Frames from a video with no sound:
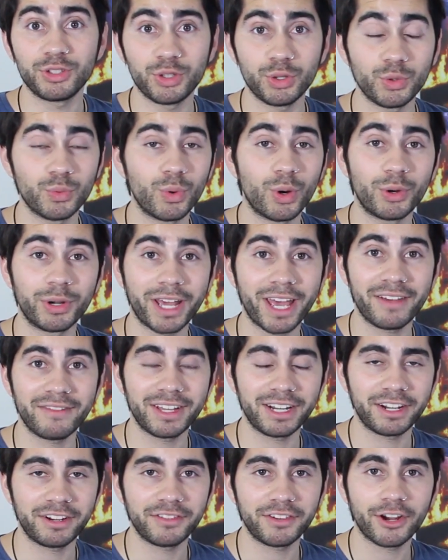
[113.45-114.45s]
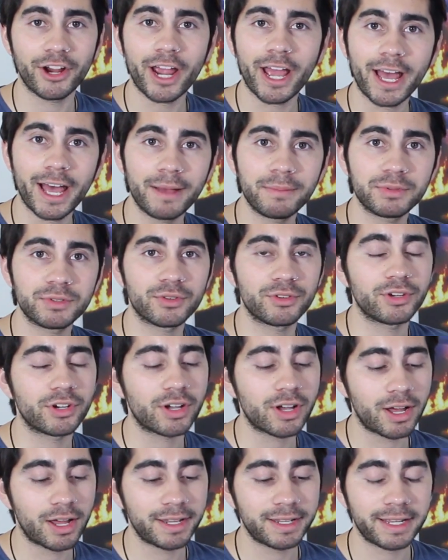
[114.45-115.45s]
you won't have any of your apps or your
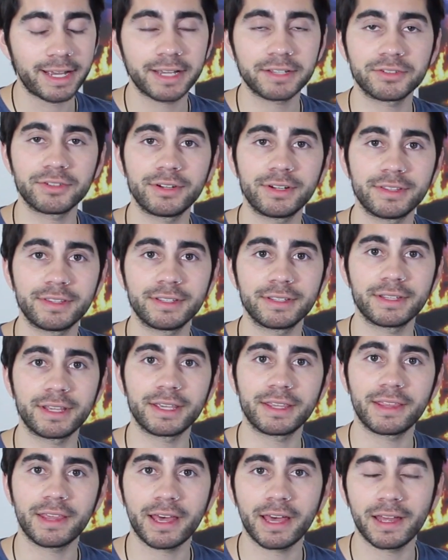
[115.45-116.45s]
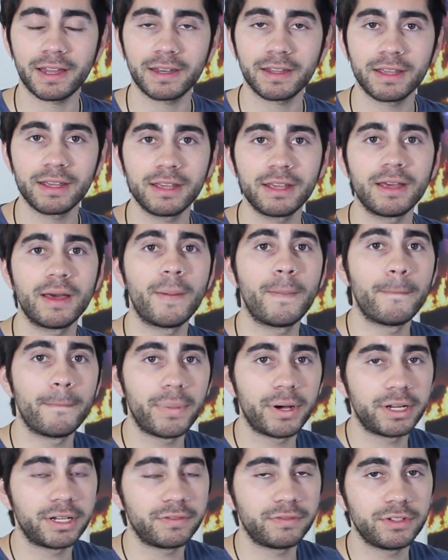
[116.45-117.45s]
contacts or anything like that.
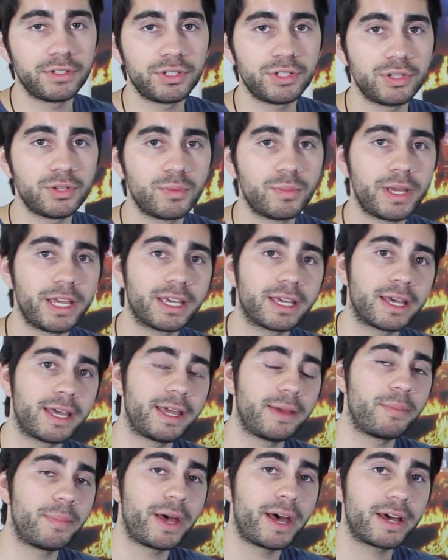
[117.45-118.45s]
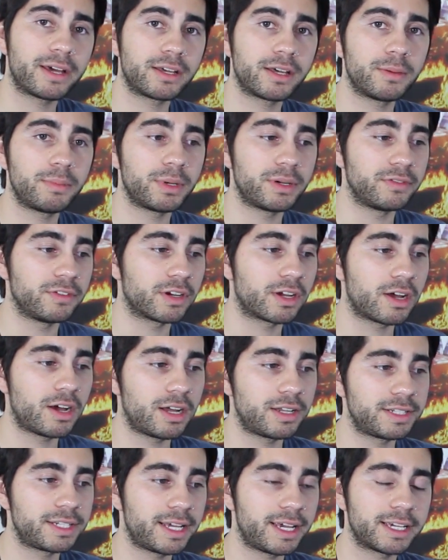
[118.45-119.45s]
But if you do make a backup of your
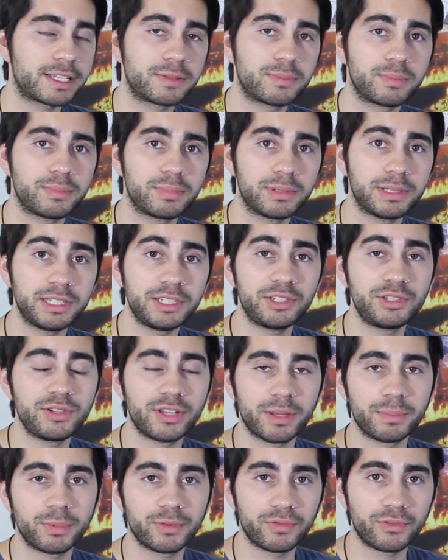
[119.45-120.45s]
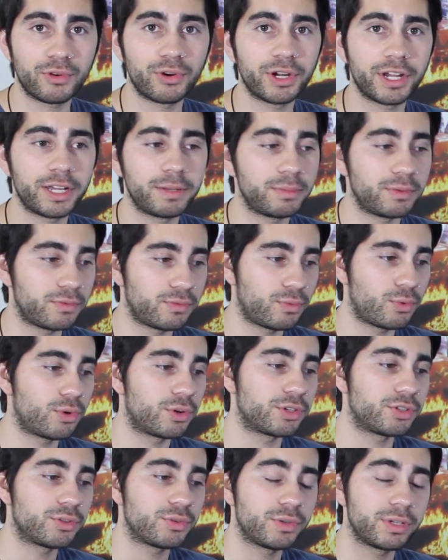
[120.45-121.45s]
contacts, please do that beforehand
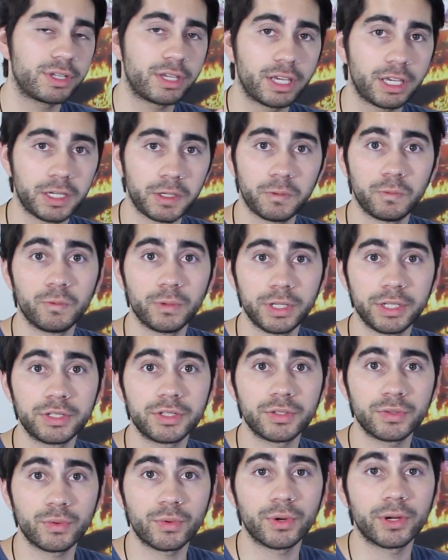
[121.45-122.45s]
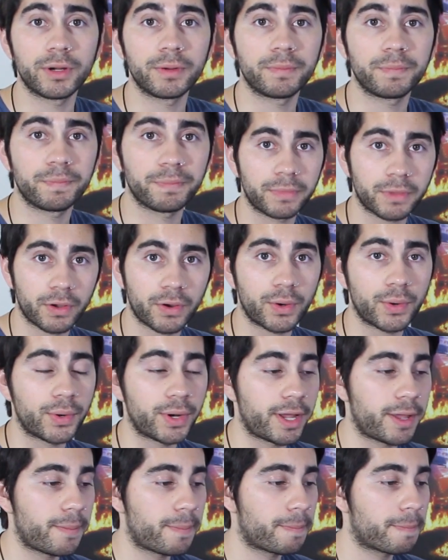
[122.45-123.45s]
before doing a restore. All
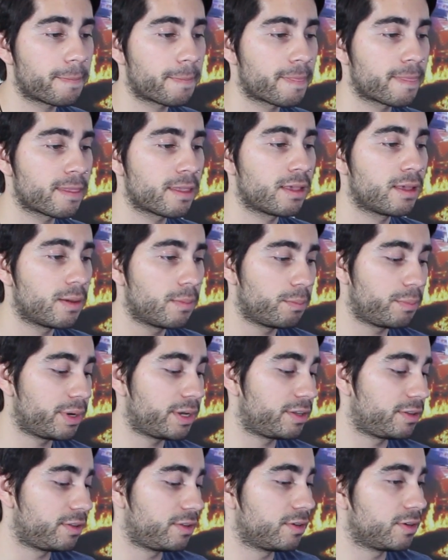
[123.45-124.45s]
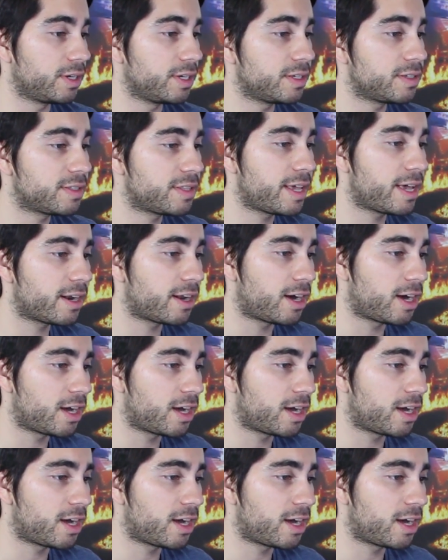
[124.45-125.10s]
right. But there is that